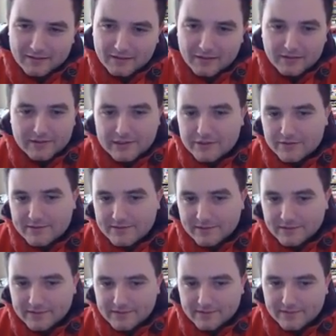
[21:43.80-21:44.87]
Oh,
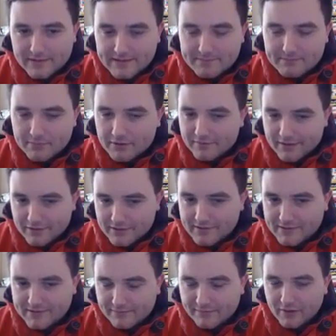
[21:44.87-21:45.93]
interesting. So this move actually
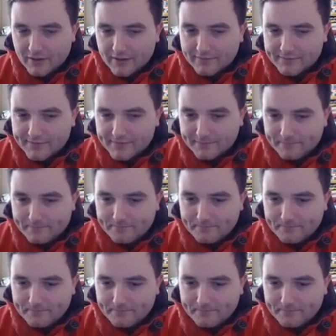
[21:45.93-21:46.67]
survives.